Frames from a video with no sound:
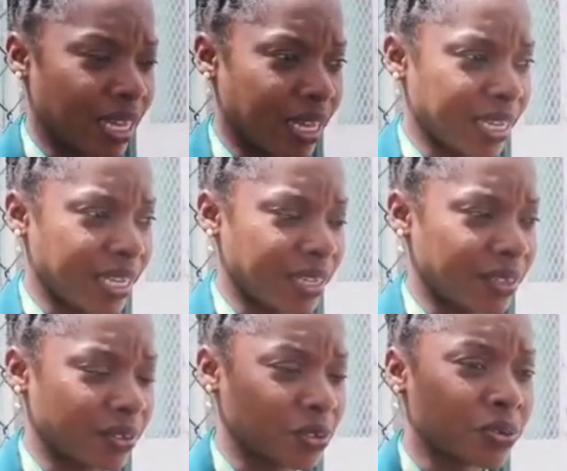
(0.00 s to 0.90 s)
I
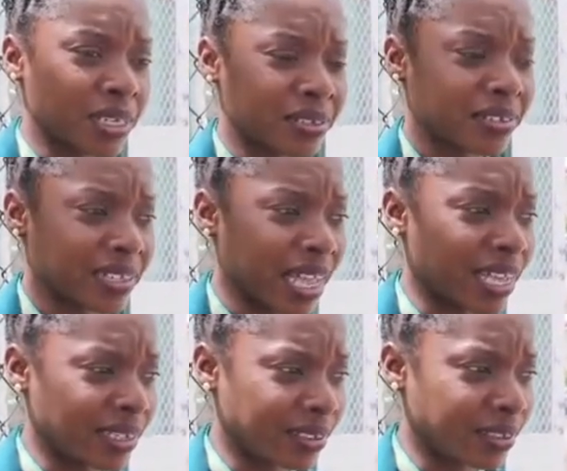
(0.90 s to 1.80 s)
do
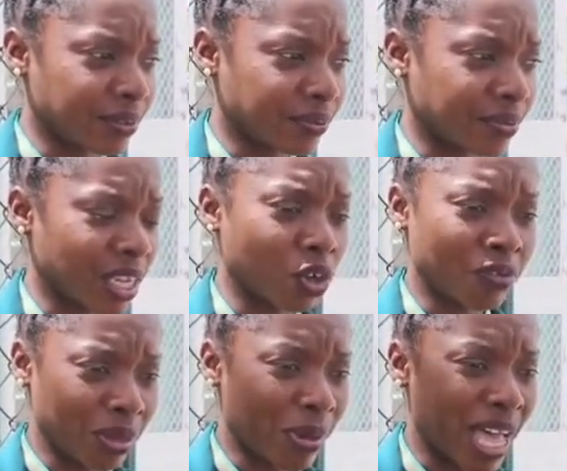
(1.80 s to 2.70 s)
understand that over
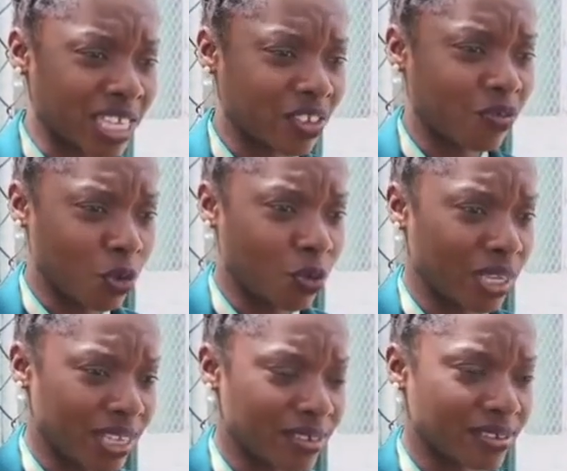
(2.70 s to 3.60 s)
the past few
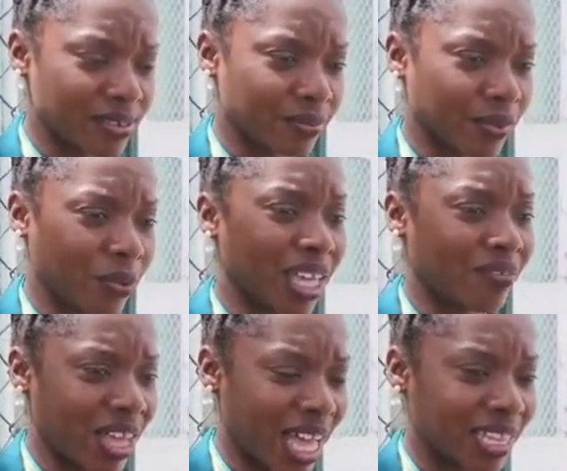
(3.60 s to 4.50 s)
weeks, we
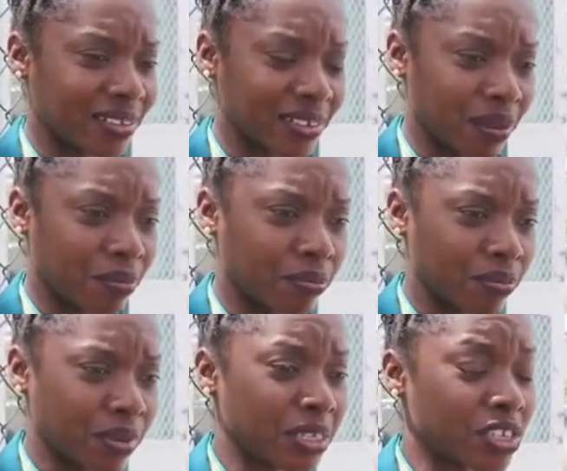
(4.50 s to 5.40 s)
have had some
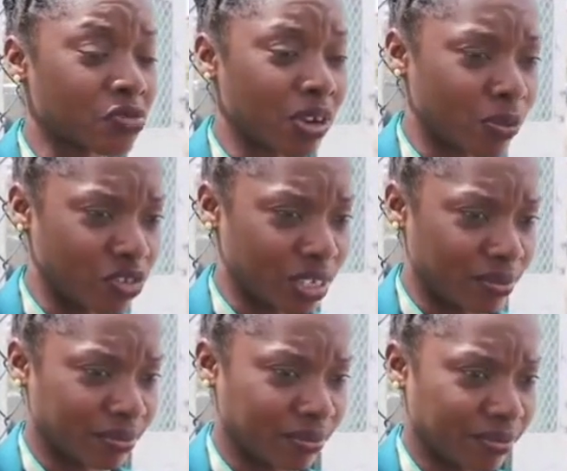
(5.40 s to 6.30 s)
disruption
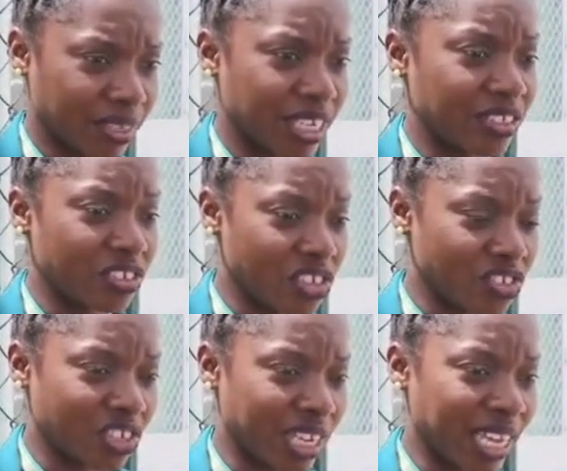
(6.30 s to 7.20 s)
in
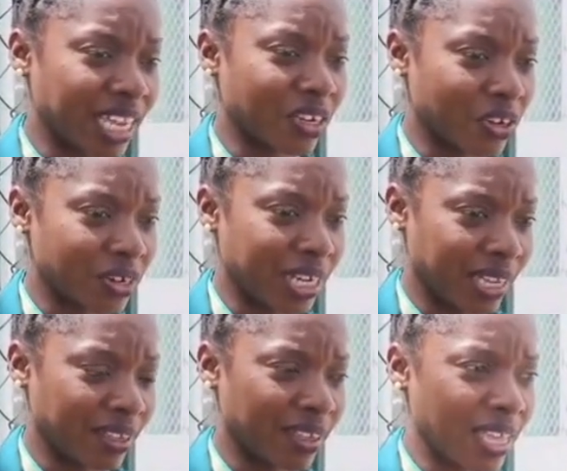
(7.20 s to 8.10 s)
teaching and
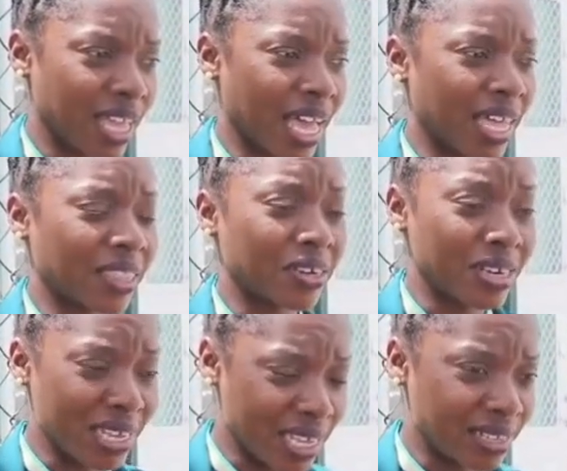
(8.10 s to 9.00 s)
learning, and there
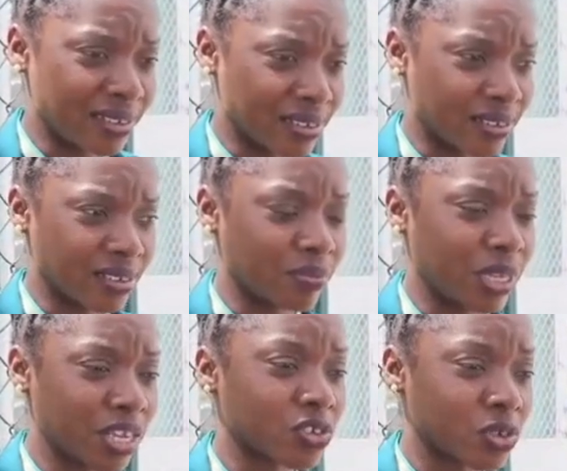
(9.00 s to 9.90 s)
needs to
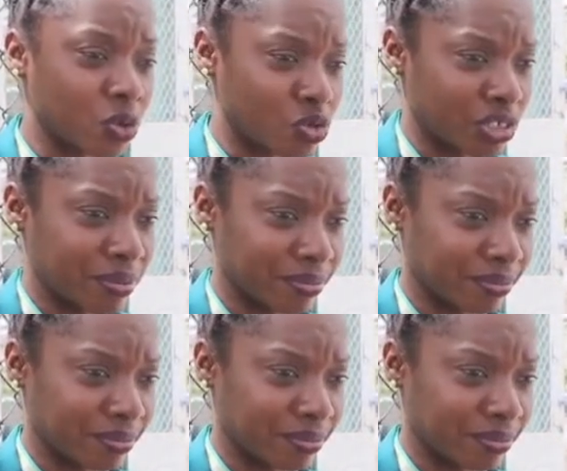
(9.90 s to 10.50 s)
be a solution.